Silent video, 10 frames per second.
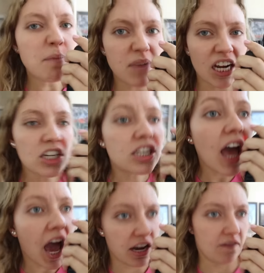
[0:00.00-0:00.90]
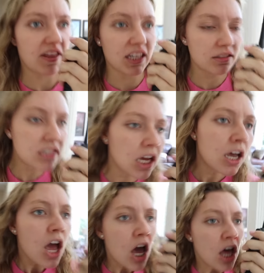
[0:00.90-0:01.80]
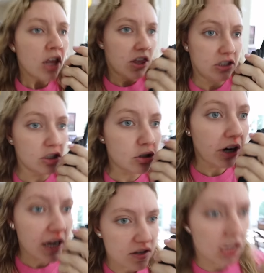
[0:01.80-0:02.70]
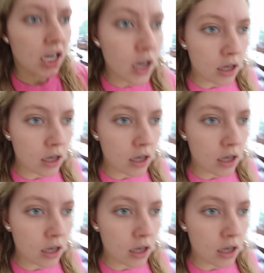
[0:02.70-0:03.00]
I'm getting to the end of this. This is crazy.